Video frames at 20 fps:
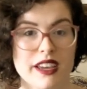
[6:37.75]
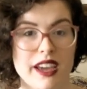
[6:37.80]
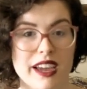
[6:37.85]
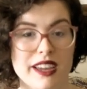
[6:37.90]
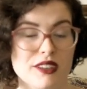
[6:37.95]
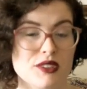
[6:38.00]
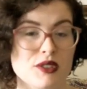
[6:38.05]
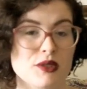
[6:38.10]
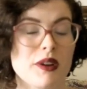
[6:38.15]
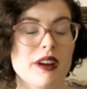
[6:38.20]

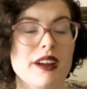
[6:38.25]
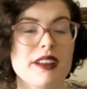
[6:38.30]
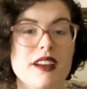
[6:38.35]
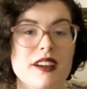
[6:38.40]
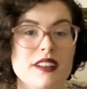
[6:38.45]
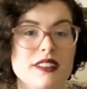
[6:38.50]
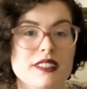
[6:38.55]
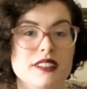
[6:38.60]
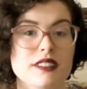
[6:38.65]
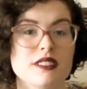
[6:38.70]
and try
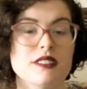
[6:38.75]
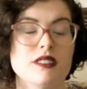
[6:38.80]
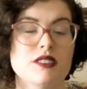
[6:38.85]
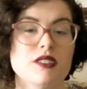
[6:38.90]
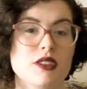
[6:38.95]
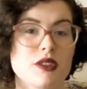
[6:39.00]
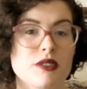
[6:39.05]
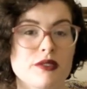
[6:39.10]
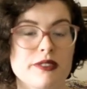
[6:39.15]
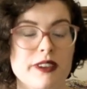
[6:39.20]
not to
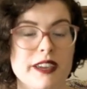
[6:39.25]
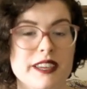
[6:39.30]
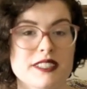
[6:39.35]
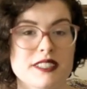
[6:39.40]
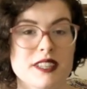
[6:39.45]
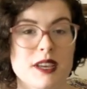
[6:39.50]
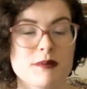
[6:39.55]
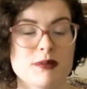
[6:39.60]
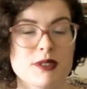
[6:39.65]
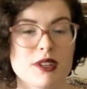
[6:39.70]
do
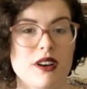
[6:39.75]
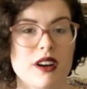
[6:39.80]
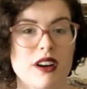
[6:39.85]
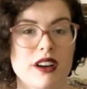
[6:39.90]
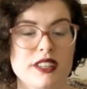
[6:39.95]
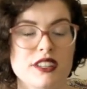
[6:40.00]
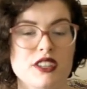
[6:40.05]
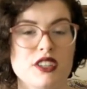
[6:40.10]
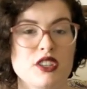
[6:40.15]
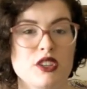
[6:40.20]
face-ups
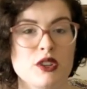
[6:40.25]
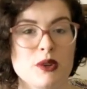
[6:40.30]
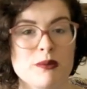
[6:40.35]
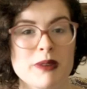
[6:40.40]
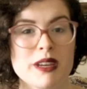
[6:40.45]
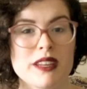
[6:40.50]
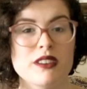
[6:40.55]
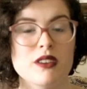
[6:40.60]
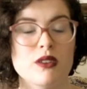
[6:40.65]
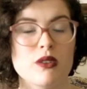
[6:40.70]
on
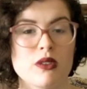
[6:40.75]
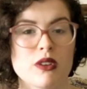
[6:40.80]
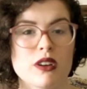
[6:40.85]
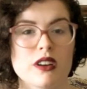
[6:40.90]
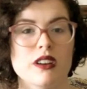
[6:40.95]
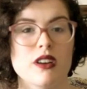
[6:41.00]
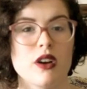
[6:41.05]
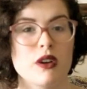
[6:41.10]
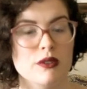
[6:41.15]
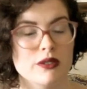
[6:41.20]
humid
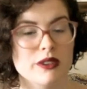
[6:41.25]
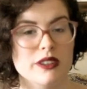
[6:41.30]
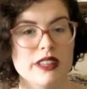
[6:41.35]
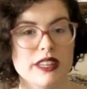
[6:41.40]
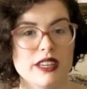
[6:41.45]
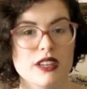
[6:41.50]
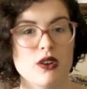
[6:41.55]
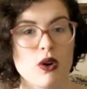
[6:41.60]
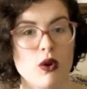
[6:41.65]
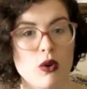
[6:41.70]
or
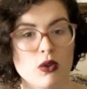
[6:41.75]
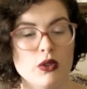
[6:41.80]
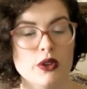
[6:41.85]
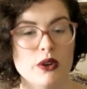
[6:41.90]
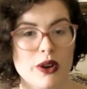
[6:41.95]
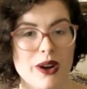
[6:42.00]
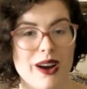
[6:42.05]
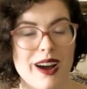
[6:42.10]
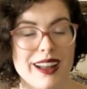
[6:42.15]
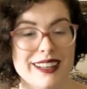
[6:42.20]
overly cold
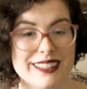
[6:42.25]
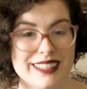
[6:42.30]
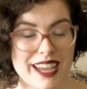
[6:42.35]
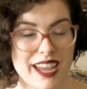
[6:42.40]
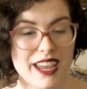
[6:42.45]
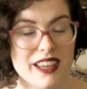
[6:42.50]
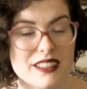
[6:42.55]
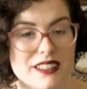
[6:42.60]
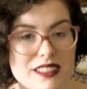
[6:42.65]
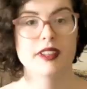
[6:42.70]
or hot
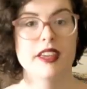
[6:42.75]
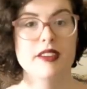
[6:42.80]
days.